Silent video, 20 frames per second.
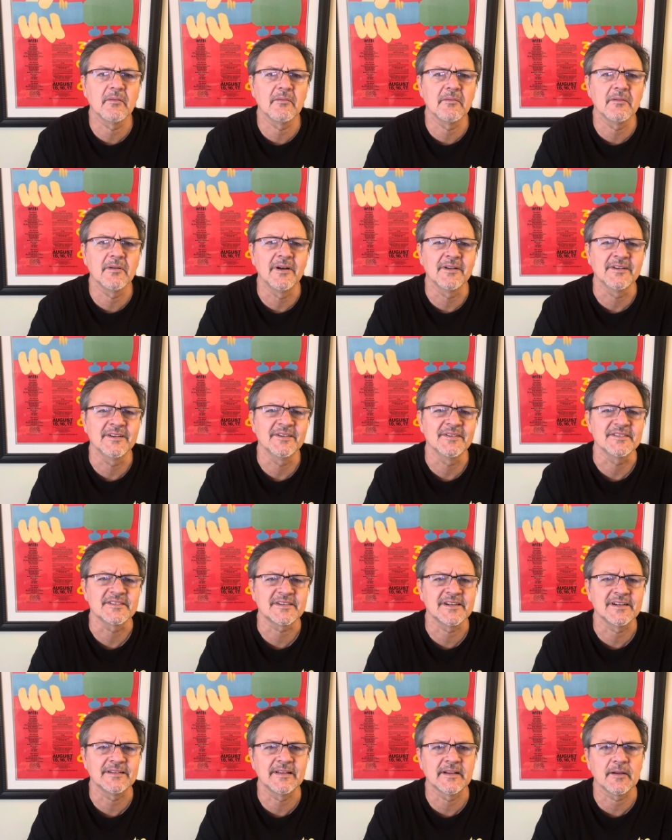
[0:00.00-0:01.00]
don't know. It's
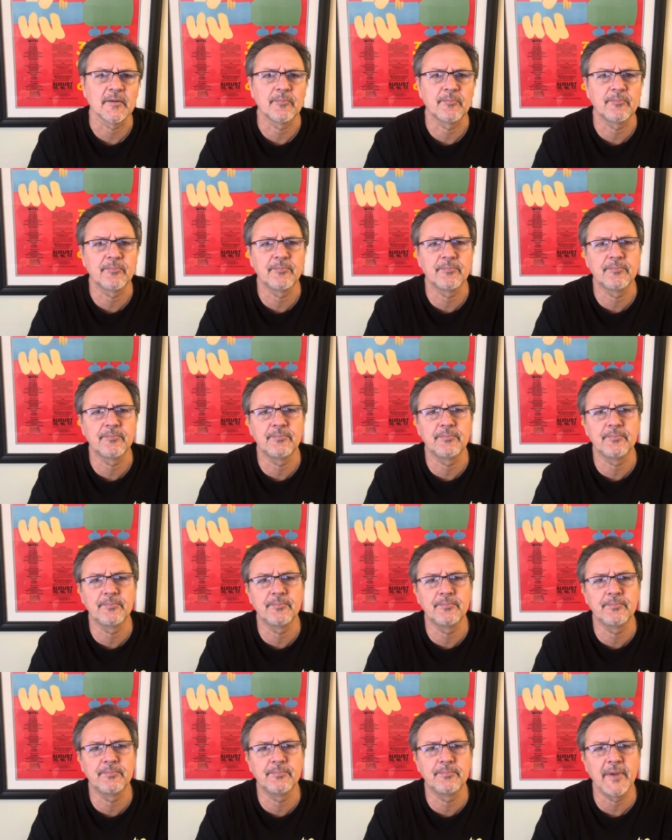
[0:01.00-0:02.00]
kind of like a
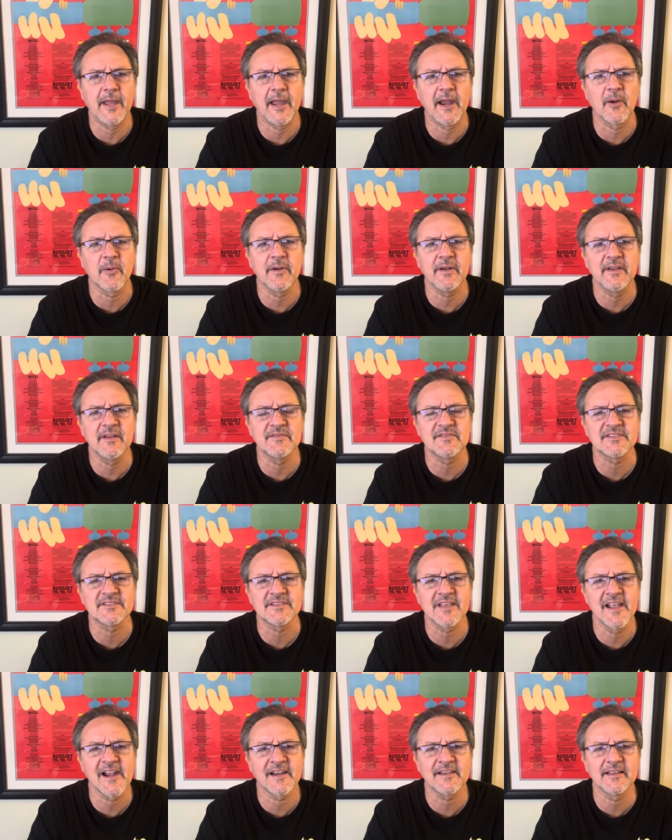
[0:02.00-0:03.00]
parody of
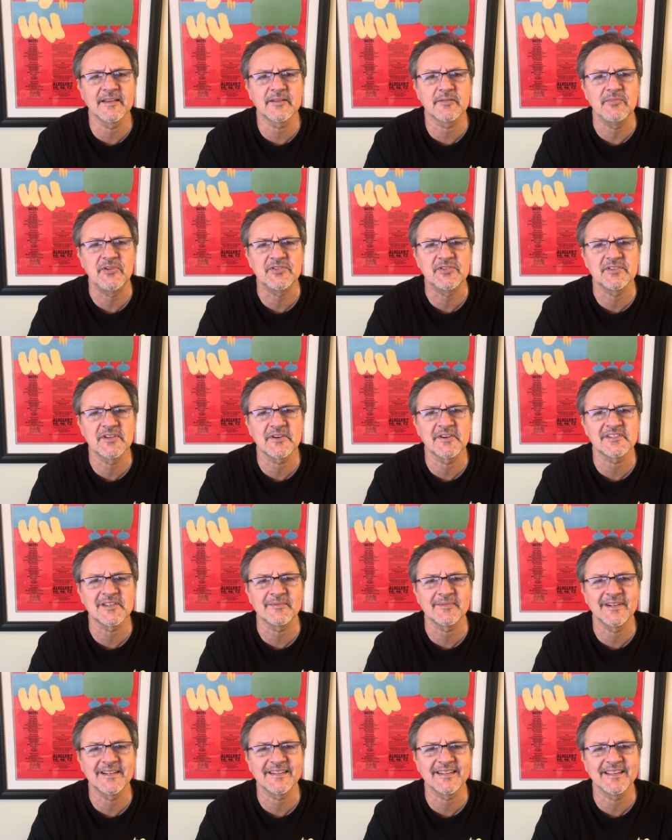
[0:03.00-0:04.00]
psychedelic music or
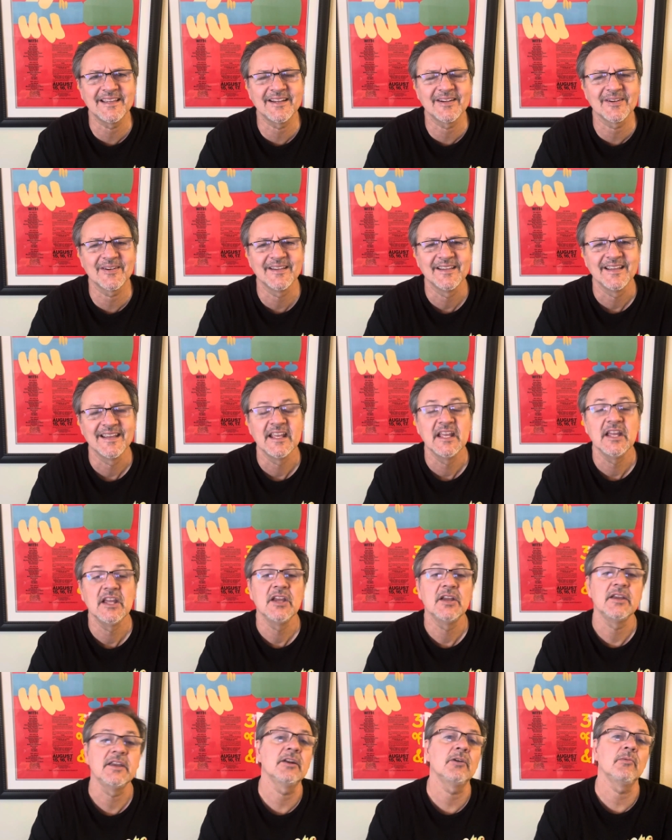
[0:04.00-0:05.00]
something like that. Or,
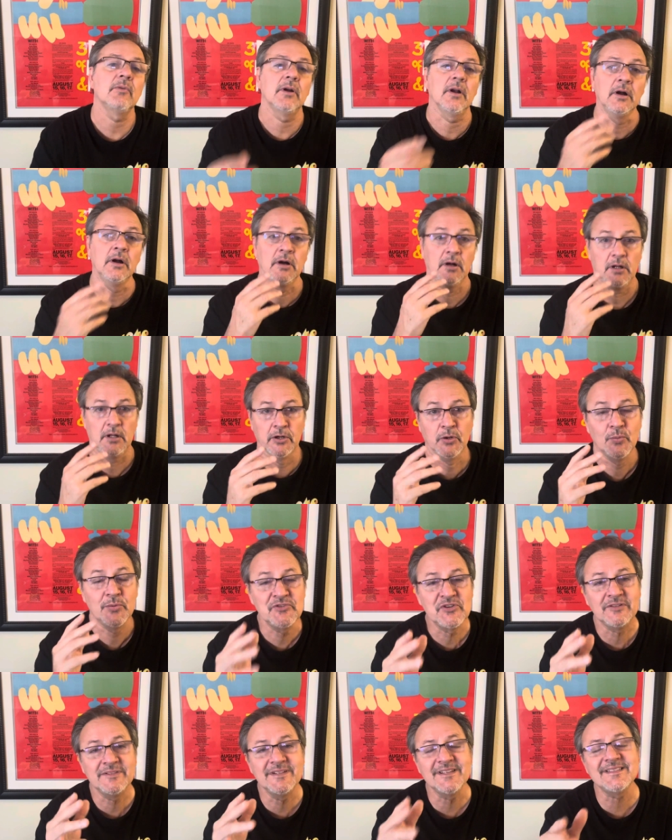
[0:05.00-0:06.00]
when
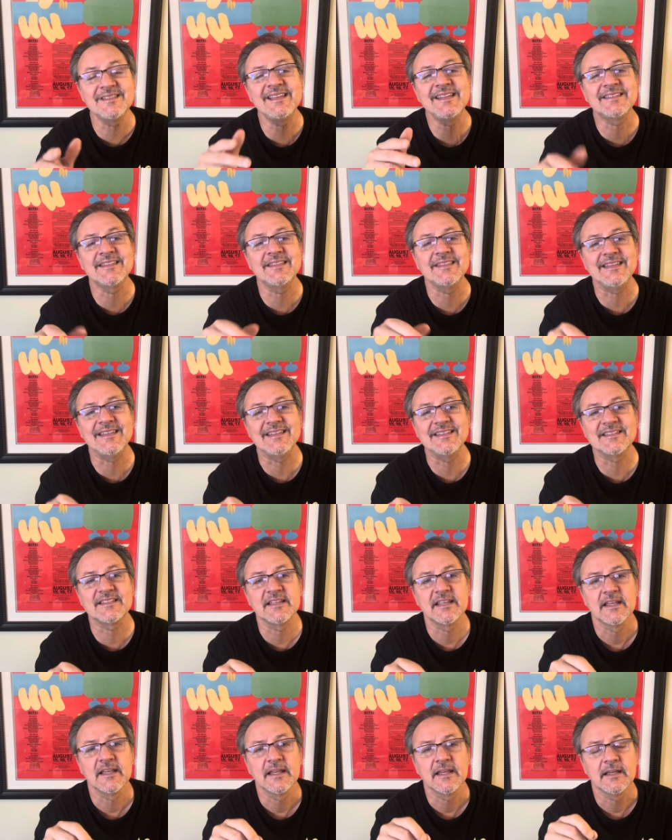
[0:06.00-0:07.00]
you're listening to these
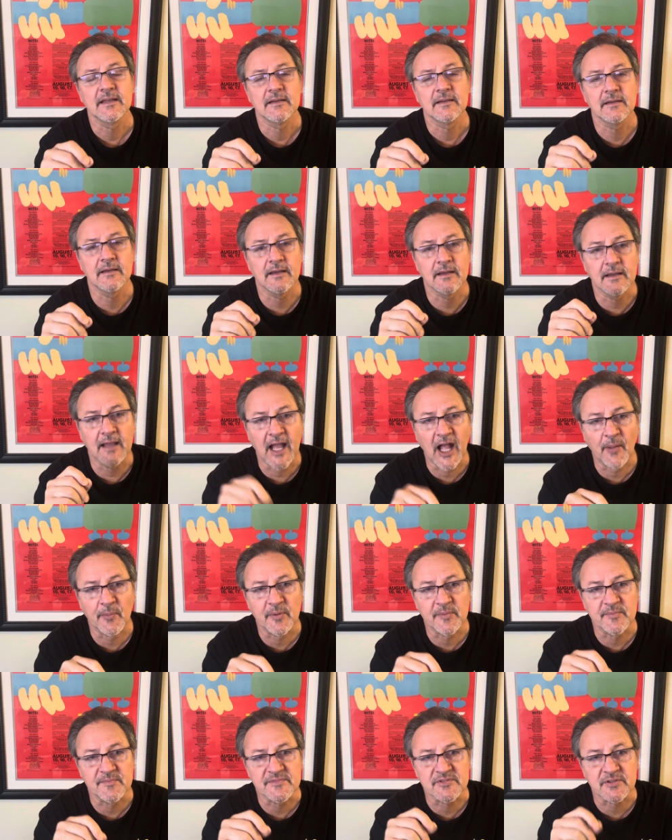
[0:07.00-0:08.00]

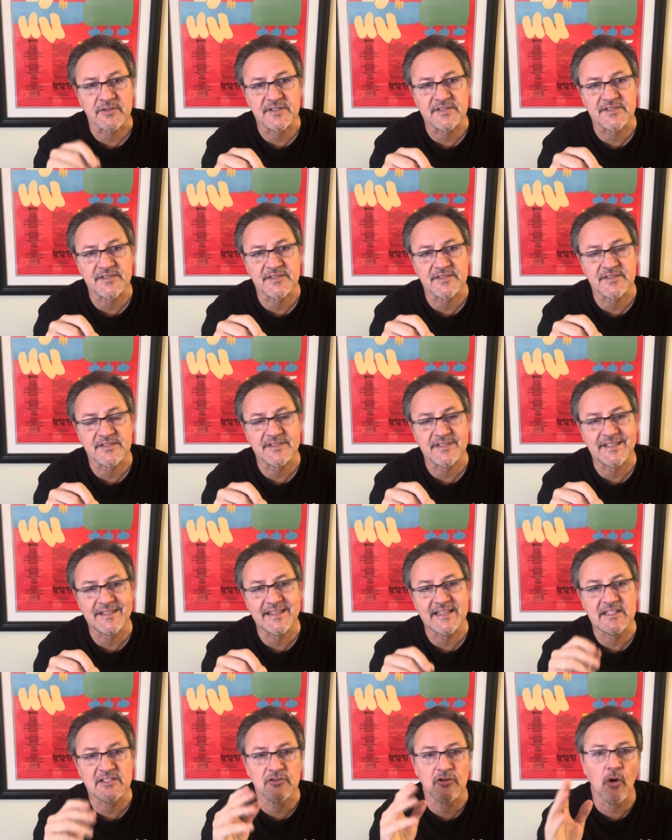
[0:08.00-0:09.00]
albums or these
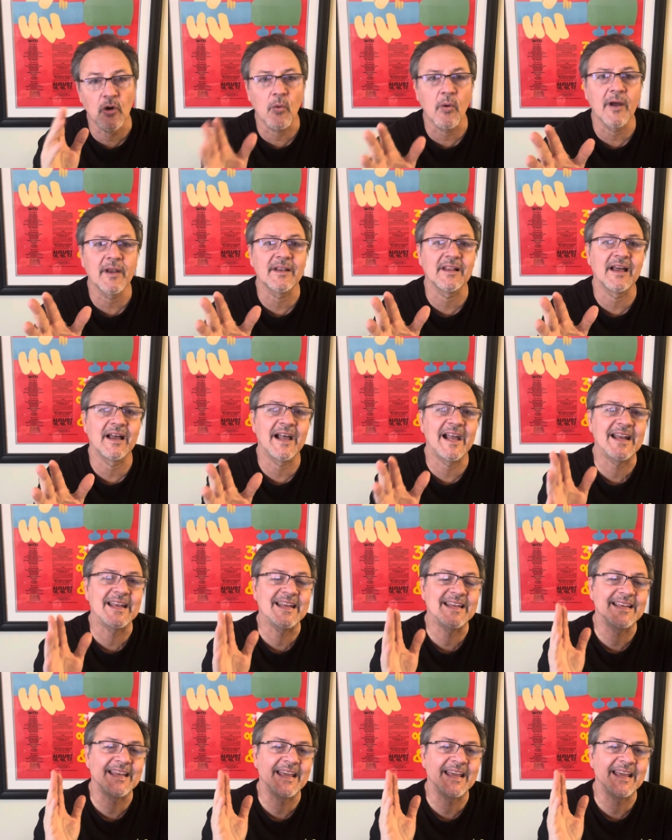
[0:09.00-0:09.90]
CDs, go online